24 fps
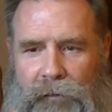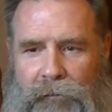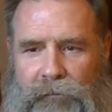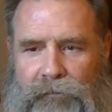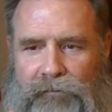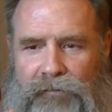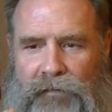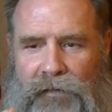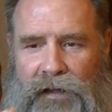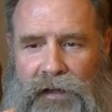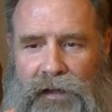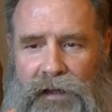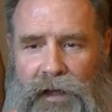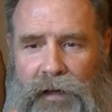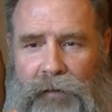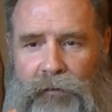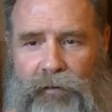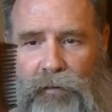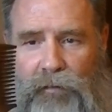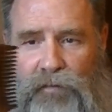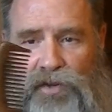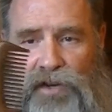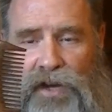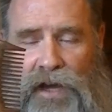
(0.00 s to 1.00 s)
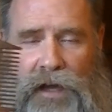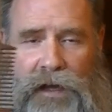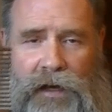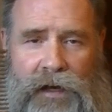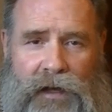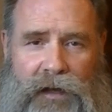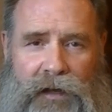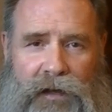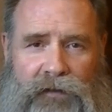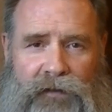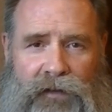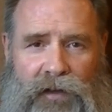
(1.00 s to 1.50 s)
It came from China. I
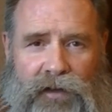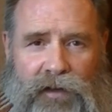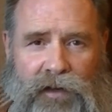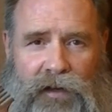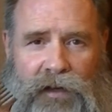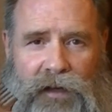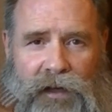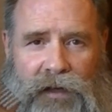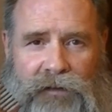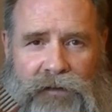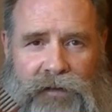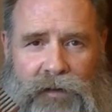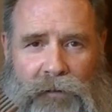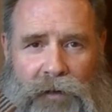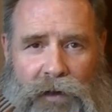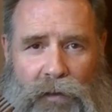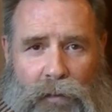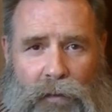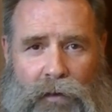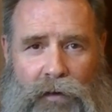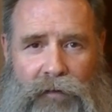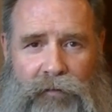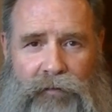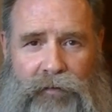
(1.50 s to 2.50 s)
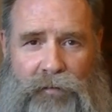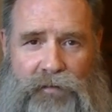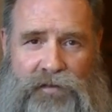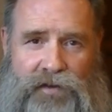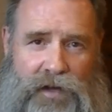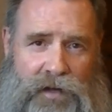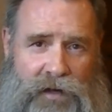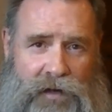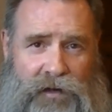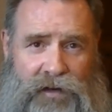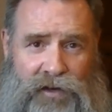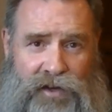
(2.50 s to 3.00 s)
guess I could have got some that weren't from China.
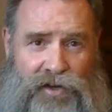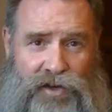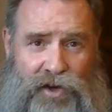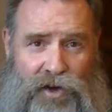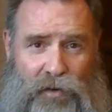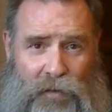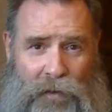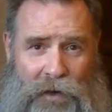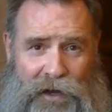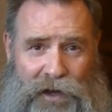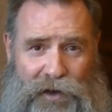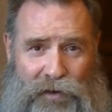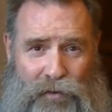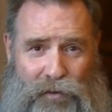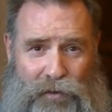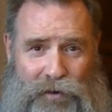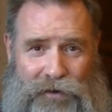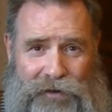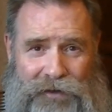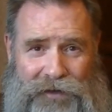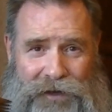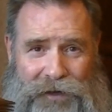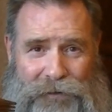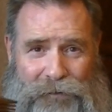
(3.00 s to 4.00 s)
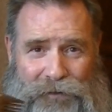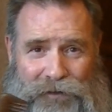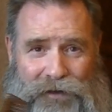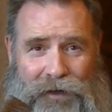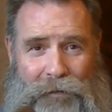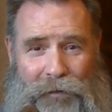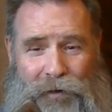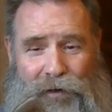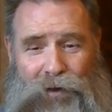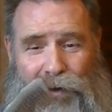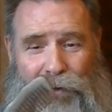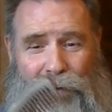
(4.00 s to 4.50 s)
I didn't know when I ordered that it was coming
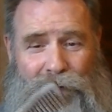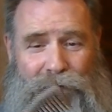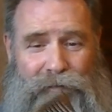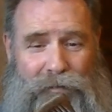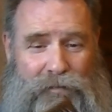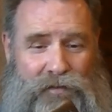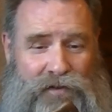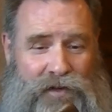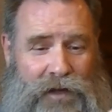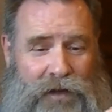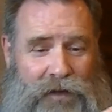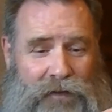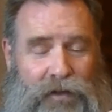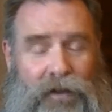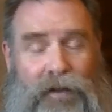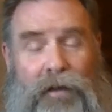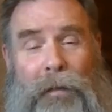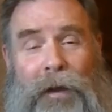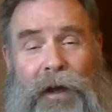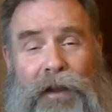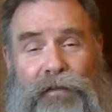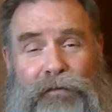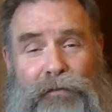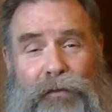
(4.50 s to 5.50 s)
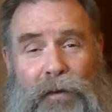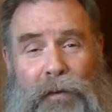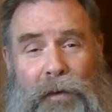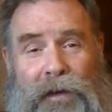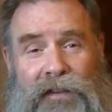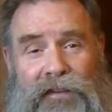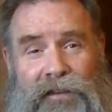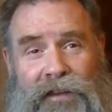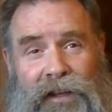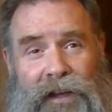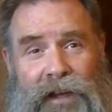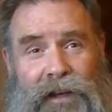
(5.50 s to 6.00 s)
all the way from China. It took about 3 weeks to
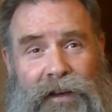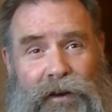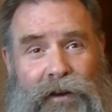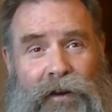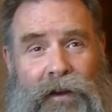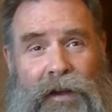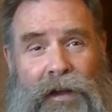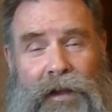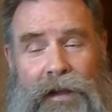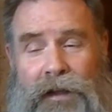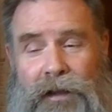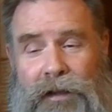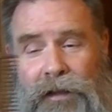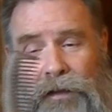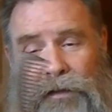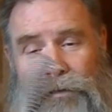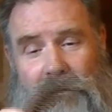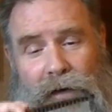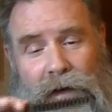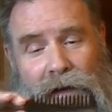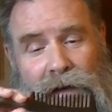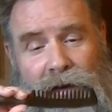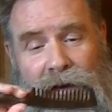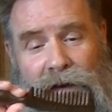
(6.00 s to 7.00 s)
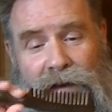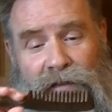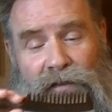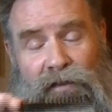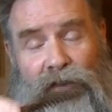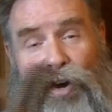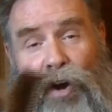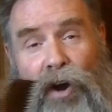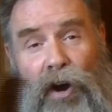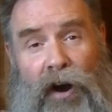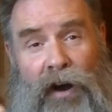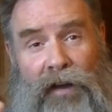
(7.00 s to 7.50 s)
get here, but it is an
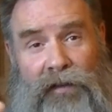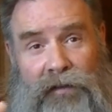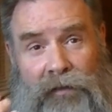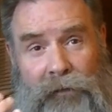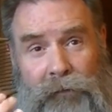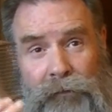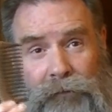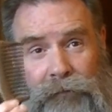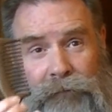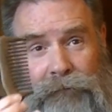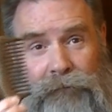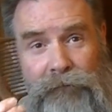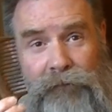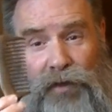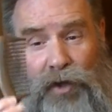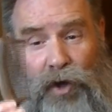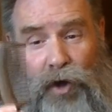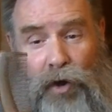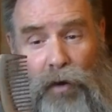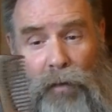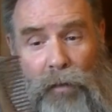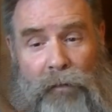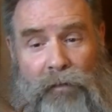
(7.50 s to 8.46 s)
awesome comb.